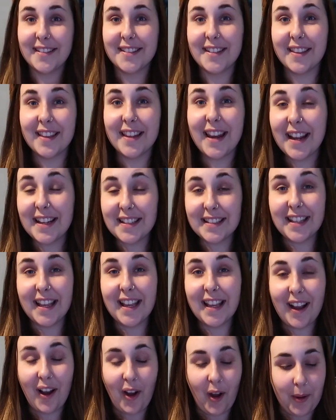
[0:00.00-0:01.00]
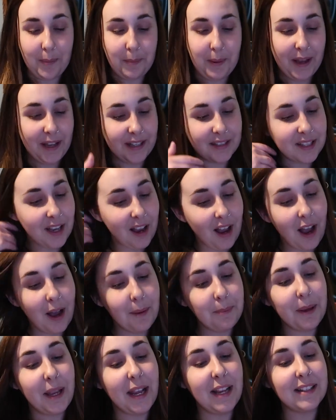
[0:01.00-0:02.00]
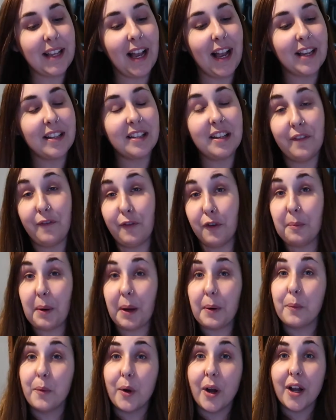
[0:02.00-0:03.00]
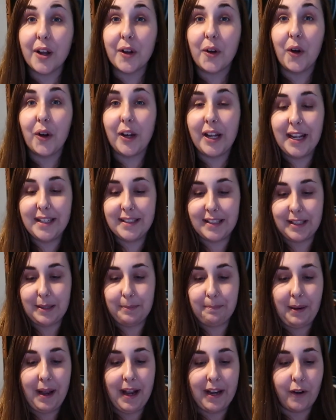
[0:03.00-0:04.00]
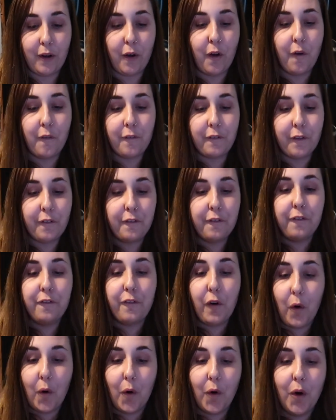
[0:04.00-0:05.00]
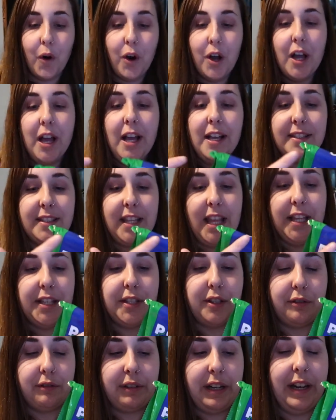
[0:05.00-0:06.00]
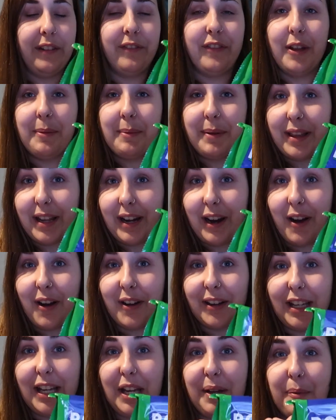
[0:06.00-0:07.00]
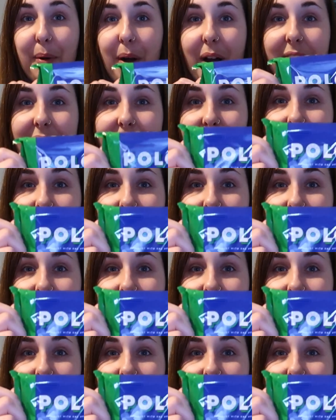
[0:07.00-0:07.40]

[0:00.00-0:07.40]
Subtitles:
So the next thing I picked up is actually for my work colleagues. It's a pack of 4. So there's 3 of them, and then I'll keep one,